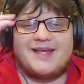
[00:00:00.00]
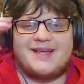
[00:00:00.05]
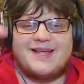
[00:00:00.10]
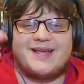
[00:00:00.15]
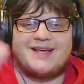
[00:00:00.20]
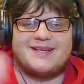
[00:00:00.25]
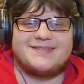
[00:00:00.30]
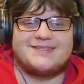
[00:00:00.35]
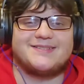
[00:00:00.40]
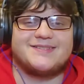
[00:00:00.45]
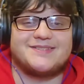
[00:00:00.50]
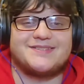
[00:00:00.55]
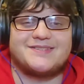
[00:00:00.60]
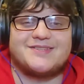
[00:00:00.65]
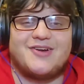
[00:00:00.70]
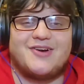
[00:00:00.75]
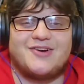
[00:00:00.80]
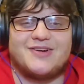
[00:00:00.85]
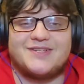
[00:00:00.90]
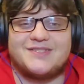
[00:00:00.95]
Guys, this
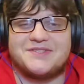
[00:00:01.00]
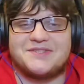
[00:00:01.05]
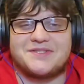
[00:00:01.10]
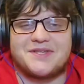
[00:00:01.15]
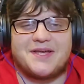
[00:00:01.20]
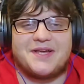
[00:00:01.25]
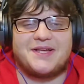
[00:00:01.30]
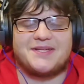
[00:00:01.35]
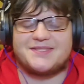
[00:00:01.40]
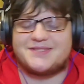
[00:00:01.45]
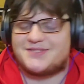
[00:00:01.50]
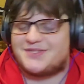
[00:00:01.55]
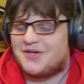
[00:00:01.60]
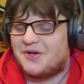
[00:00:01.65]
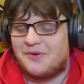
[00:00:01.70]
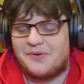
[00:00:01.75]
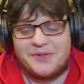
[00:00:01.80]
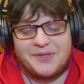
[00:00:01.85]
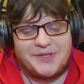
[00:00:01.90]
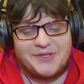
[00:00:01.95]
song is uh,
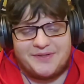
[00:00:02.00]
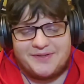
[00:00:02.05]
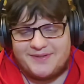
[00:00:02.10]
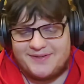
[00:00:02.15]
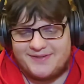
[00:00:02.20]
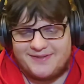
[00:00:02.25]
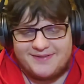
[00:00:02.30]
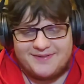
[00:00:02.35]
so good.